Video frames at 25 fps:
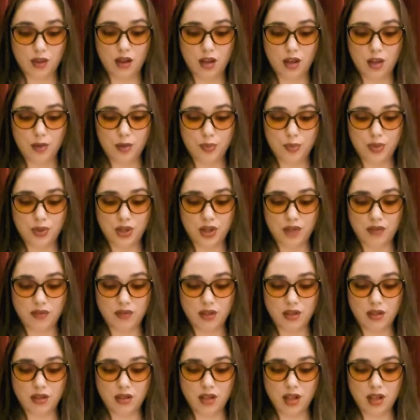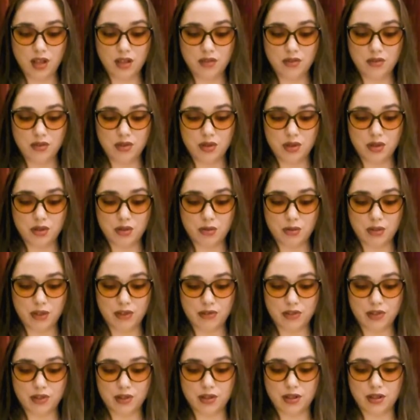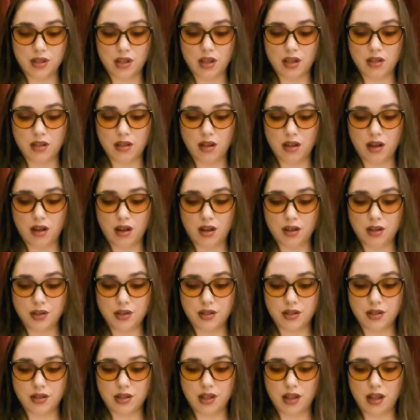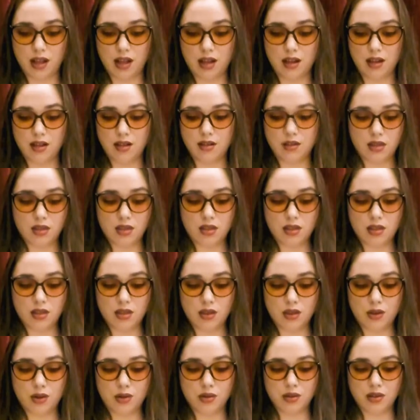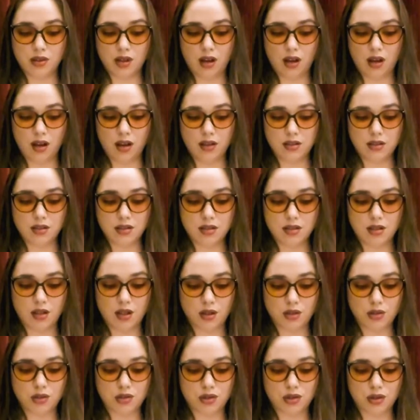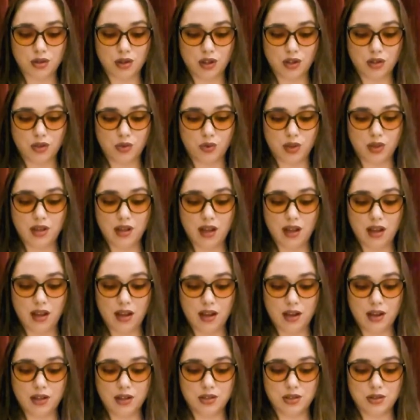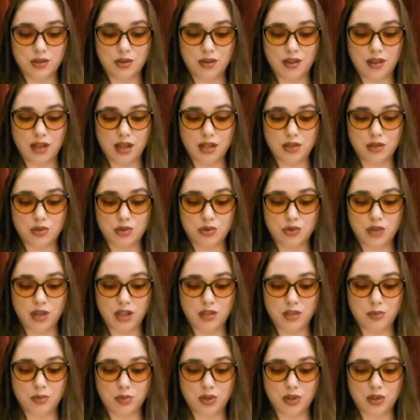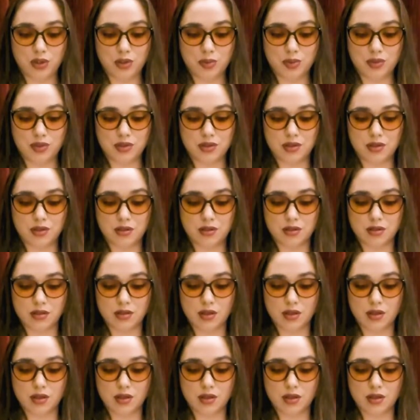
but of the loved, revered, and honored head, thou canst not turn one hair to thy dread purposes,